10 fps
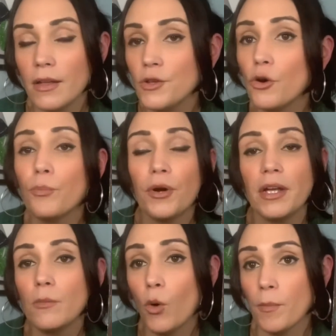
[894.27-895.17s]
you'll bring
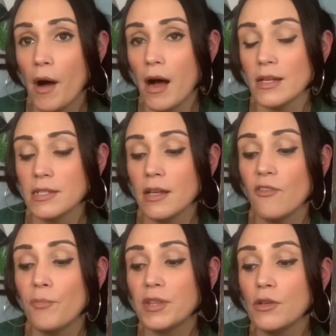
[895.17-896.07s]
in more
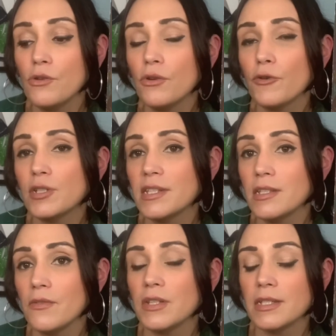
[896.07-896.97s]
positive. But the universe is
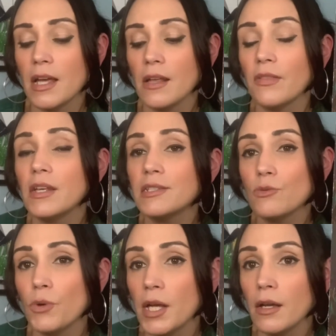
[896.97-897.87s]
even saying this
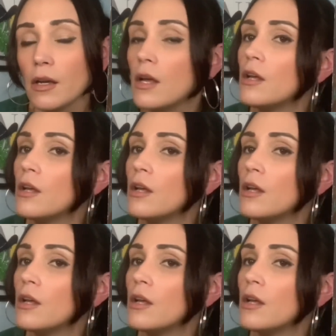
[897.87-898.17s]
week,